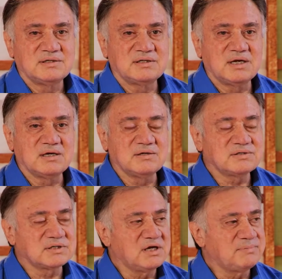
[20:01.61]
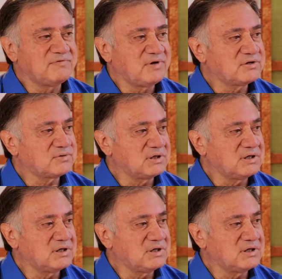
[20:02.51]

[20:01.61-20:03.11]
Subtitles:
That I loosen up eventually,